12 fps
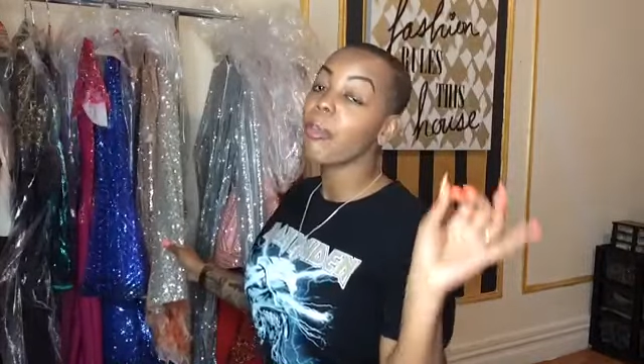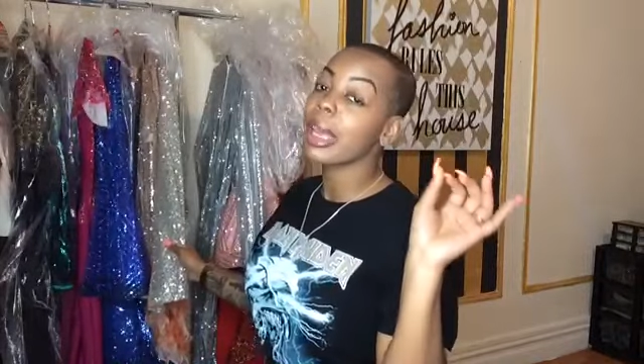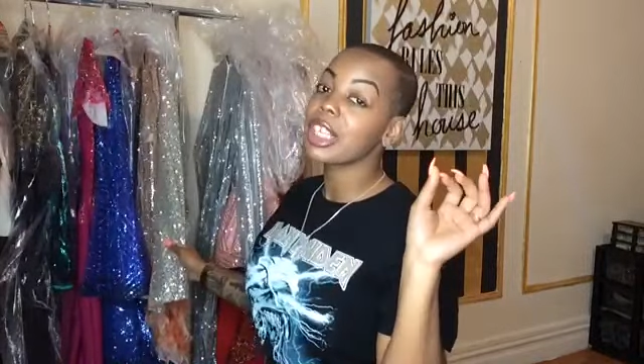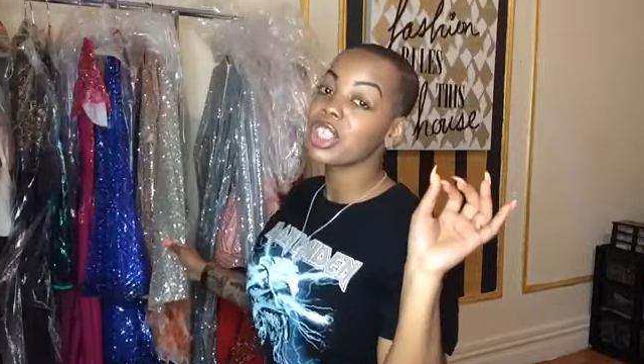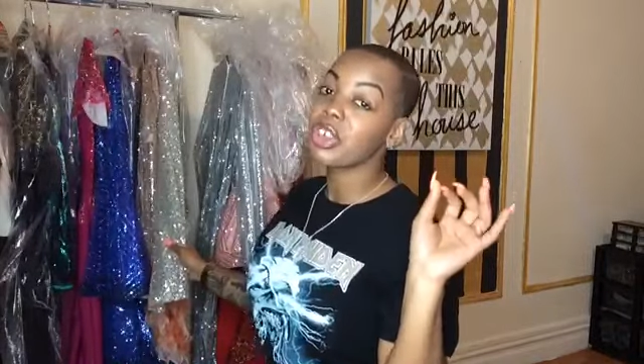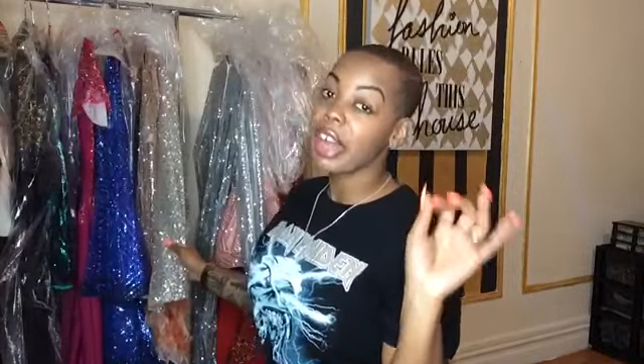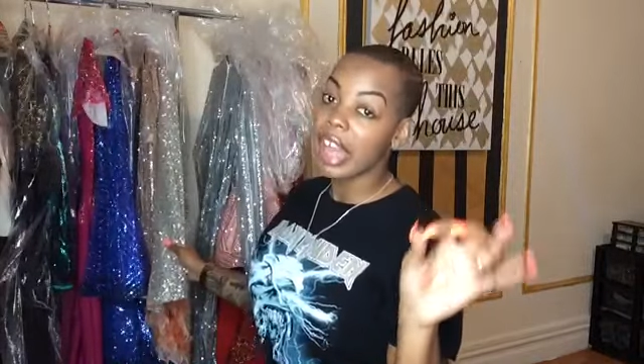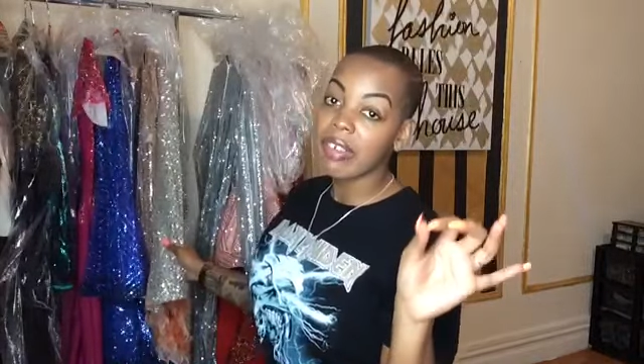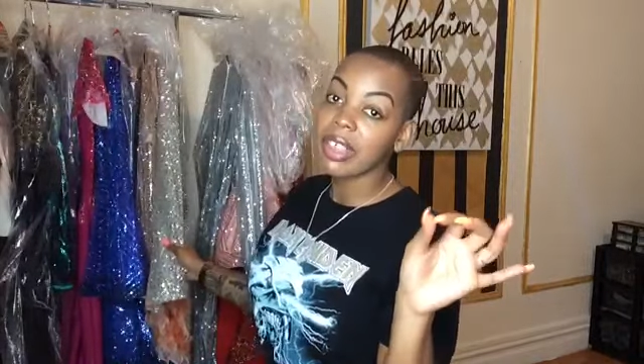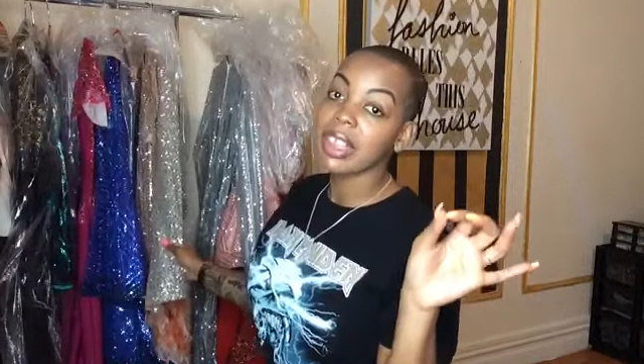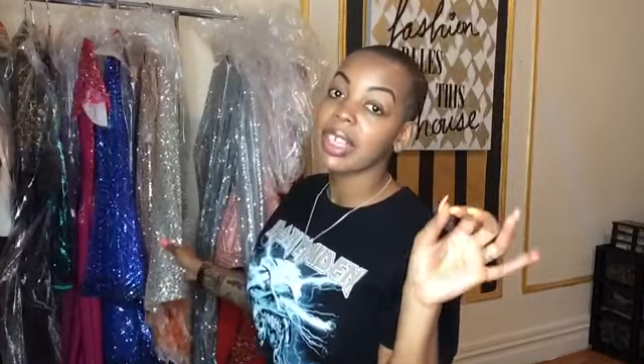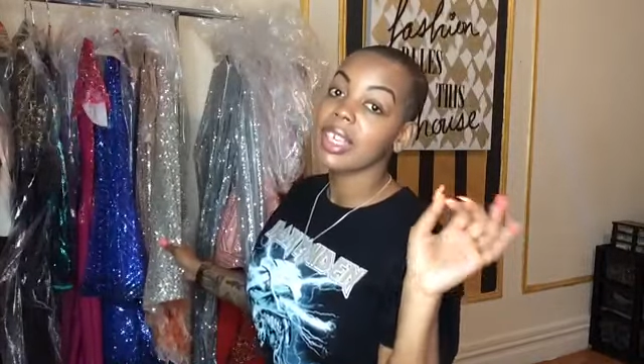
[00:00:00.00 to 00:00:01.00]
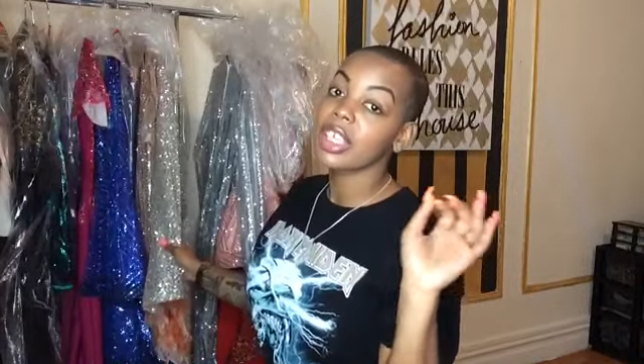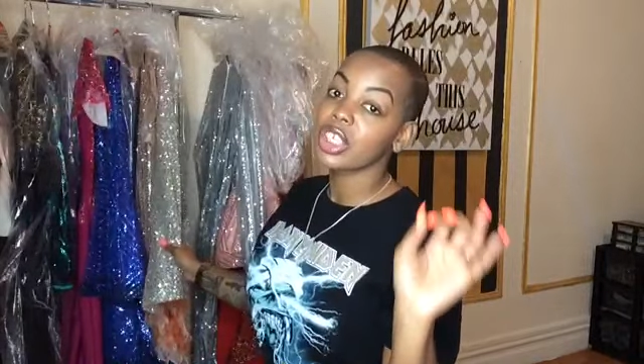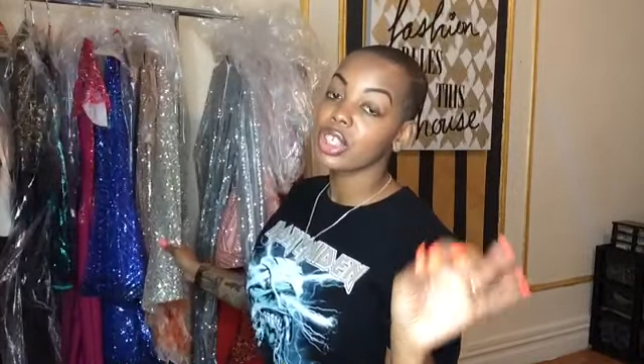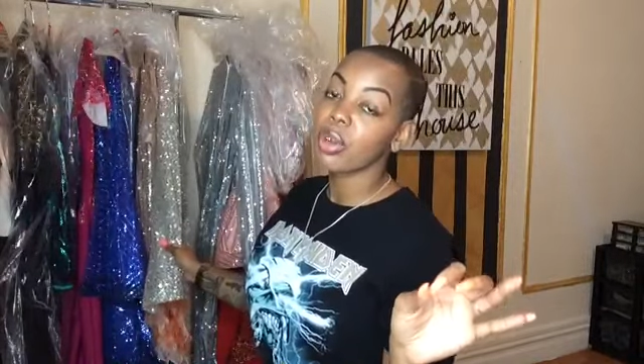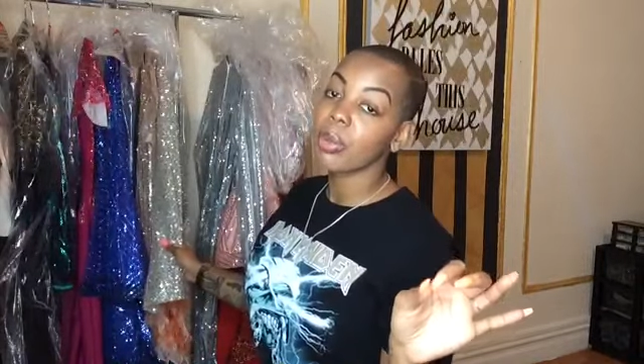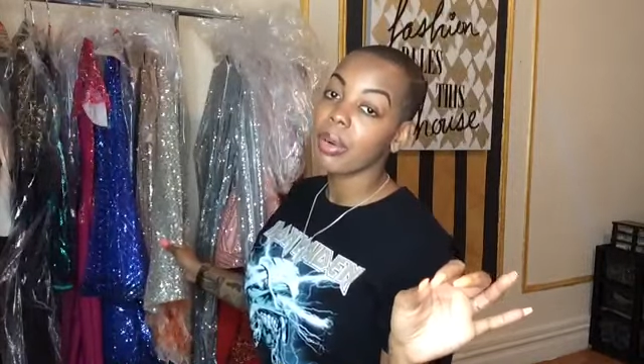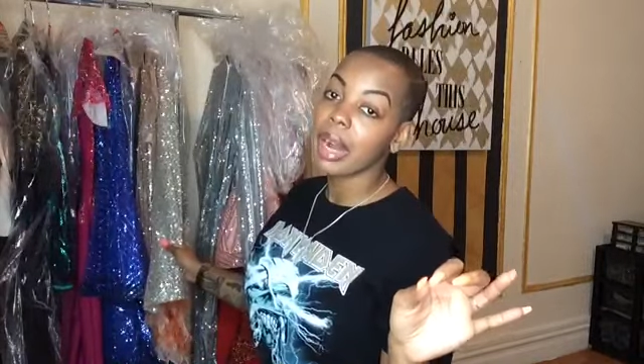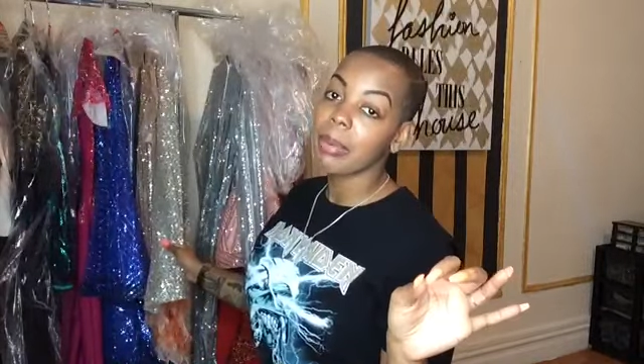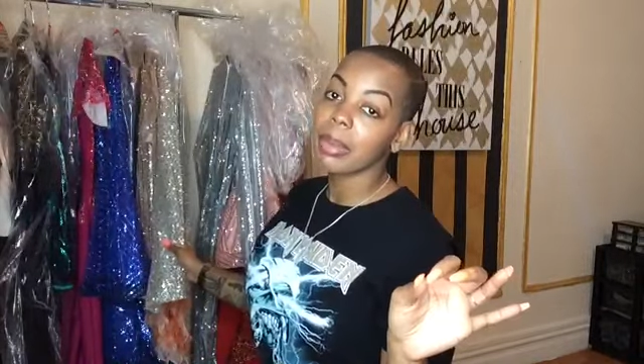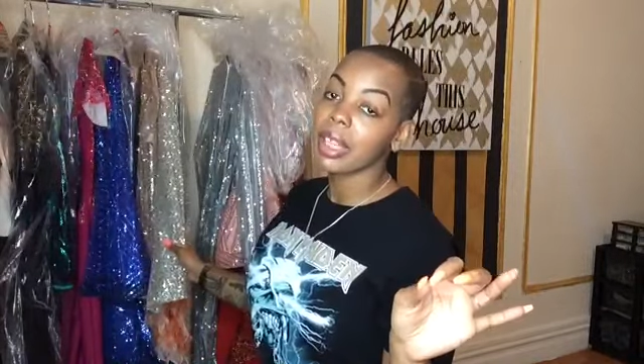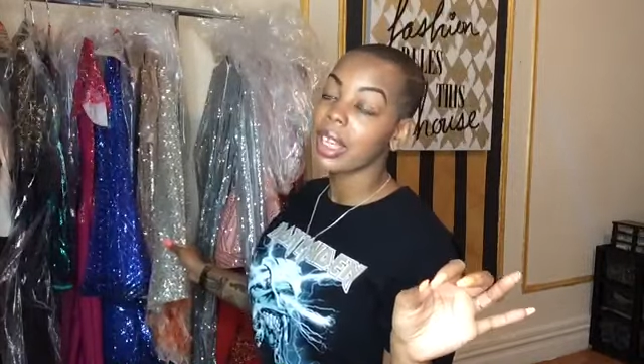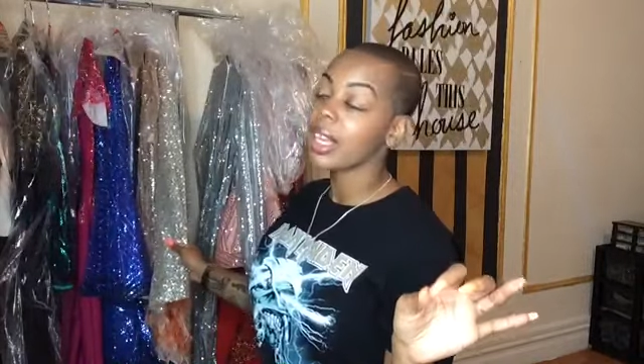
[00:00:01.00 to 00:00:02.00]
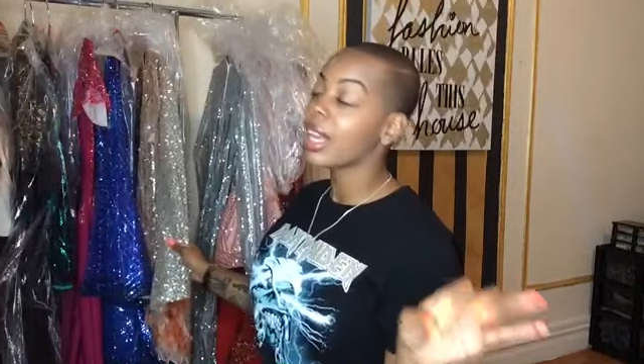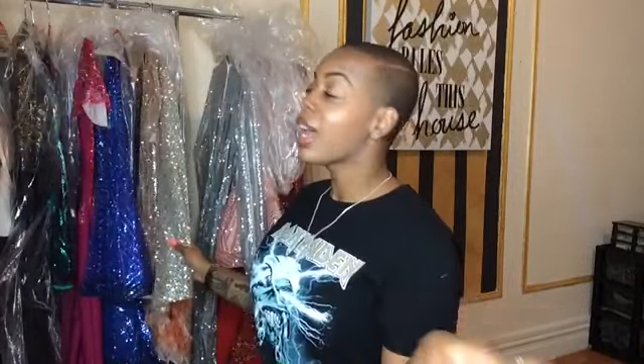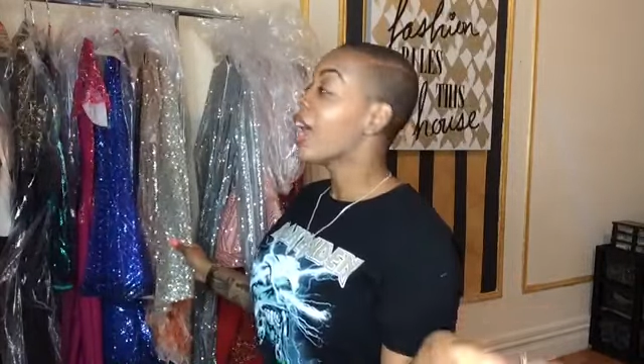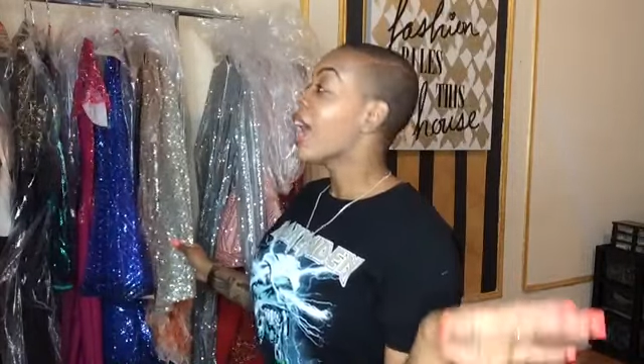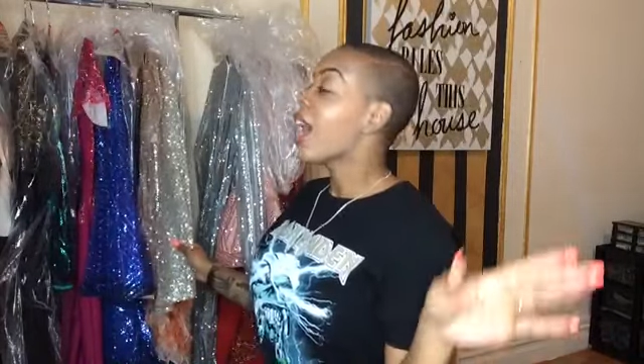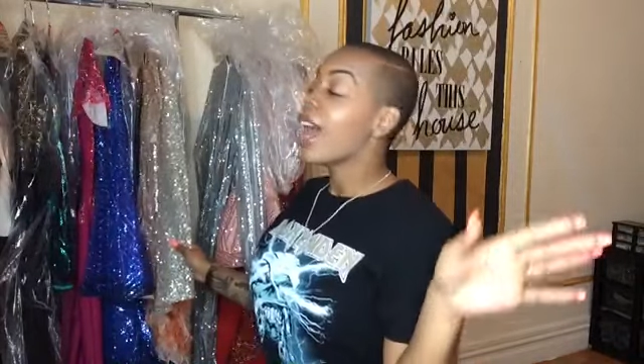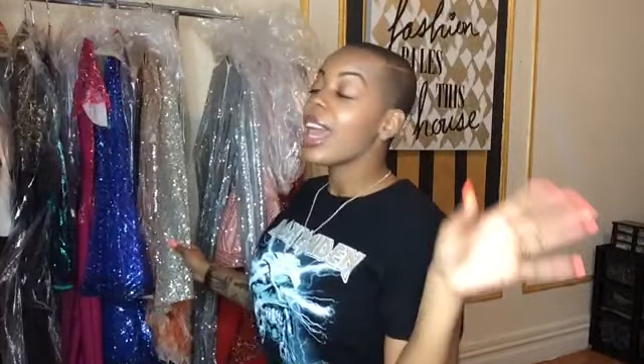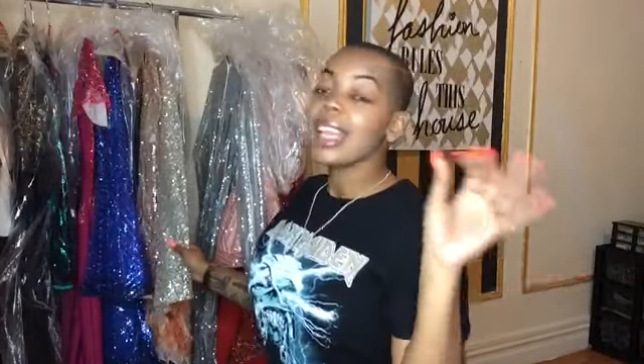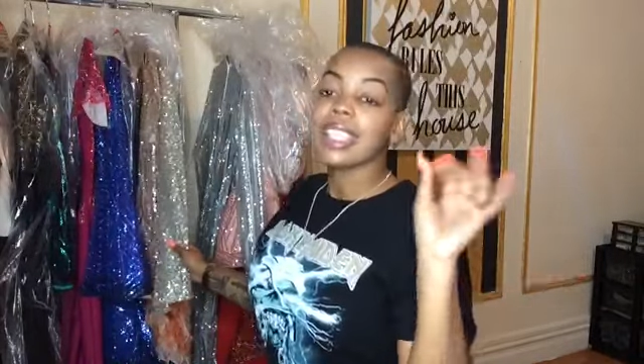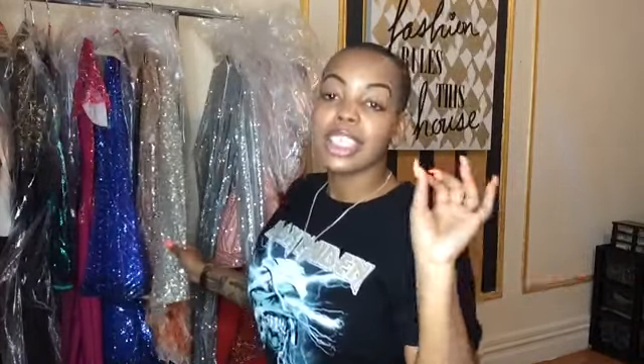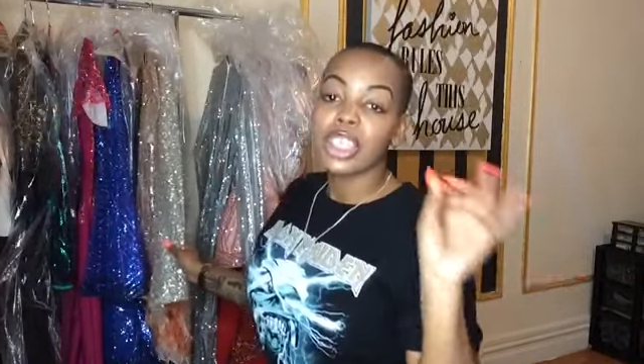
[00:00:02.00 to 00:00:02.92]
make sure everything is sewn properly. It's